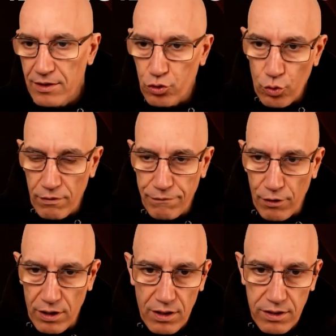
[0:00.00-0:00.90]
to
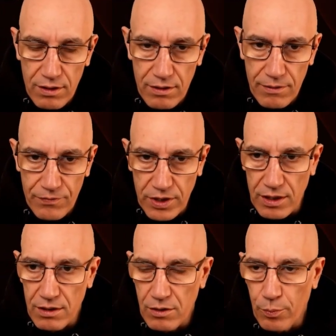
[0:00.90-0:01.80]
avoid the
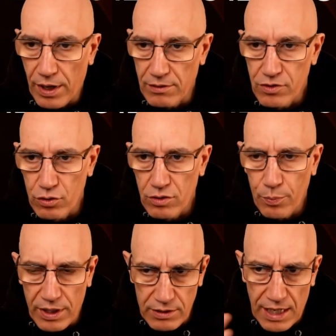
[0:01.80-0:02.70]
taking the pawn. So the
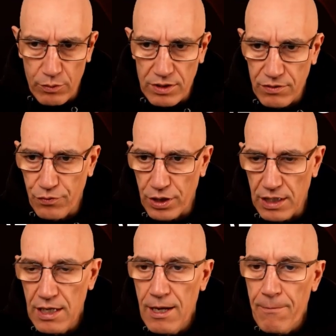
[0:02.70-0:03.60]
pawn now is free.